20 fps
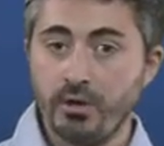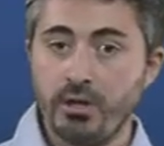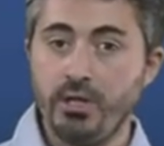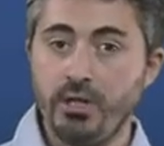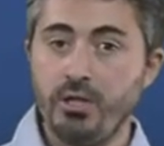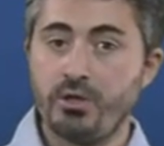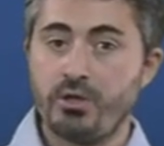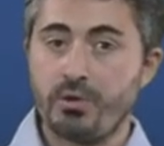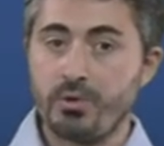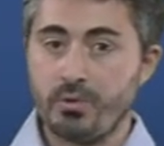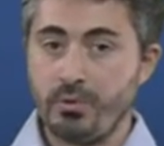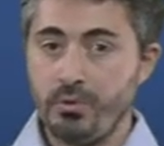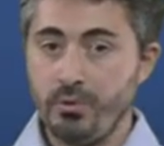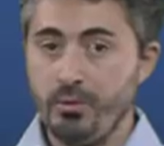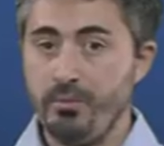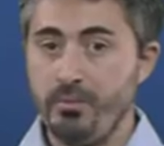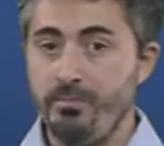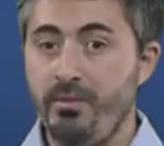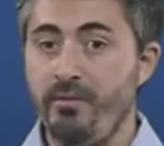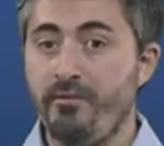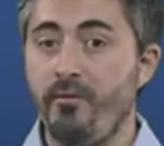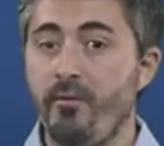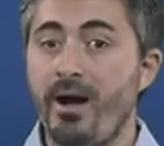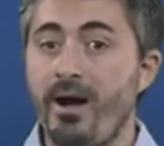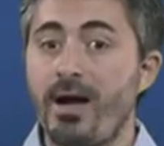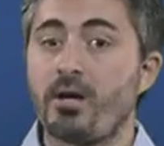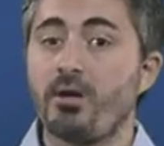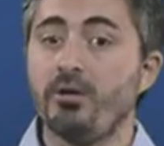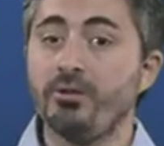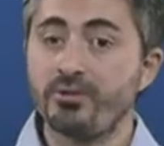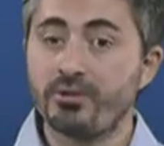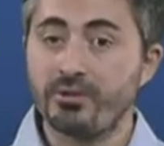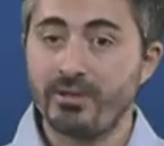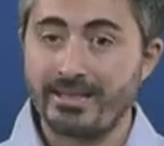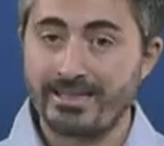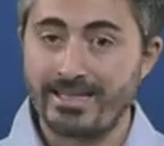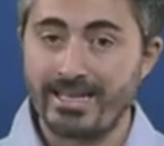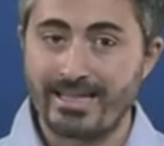into U before a consonantal